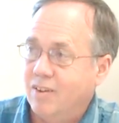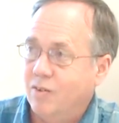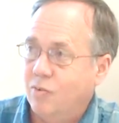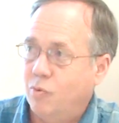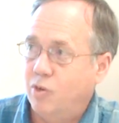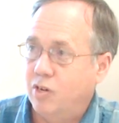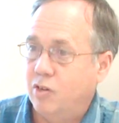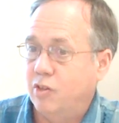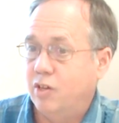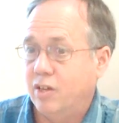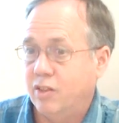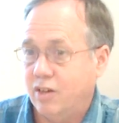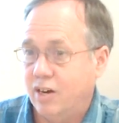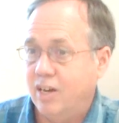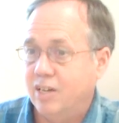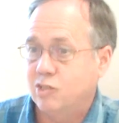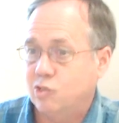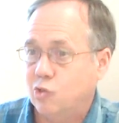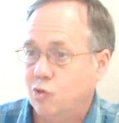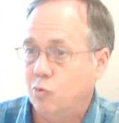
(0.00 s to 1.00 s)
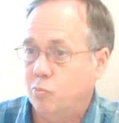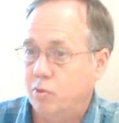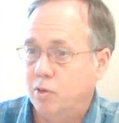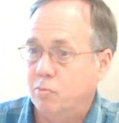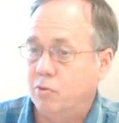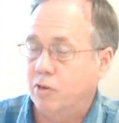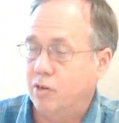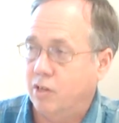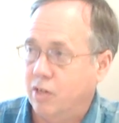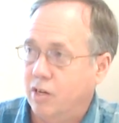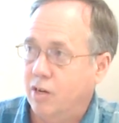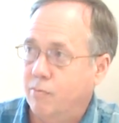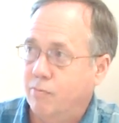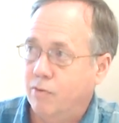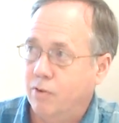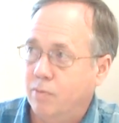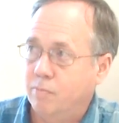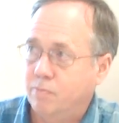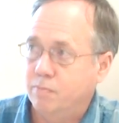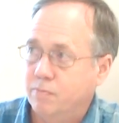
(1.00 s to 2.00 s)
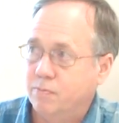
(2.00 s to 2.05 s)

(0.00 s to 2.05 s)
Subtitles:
where do the other high-skilled people going to come from?